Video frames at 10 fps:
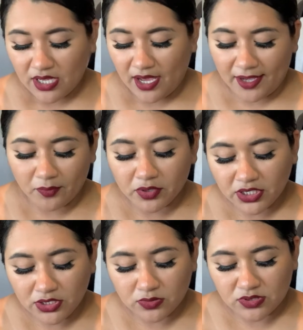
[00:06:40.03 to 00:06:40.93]
I
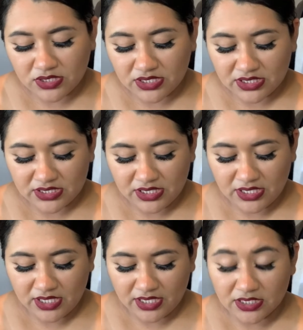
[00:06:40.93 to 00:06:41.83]
wouldn't use this
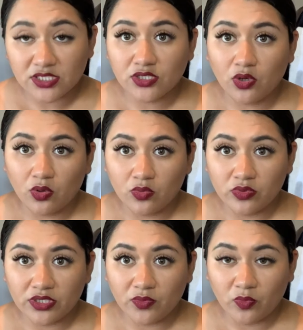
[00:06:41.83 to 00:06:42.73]
as the
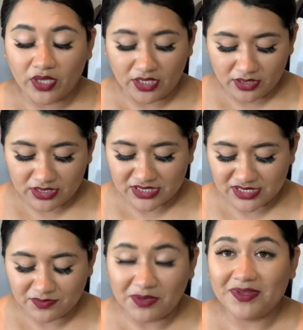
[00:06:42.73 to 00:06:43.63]
only way. This
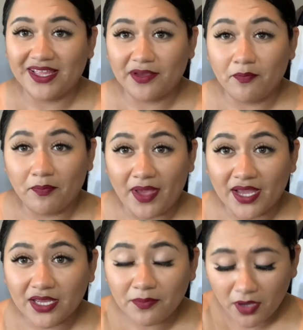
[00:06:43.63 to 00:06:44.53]
is maybe like a
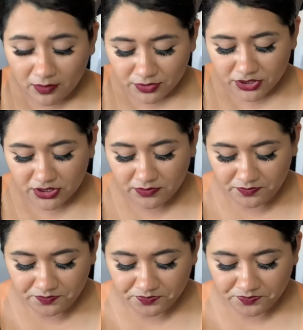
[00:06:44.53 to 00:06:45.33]
backup option.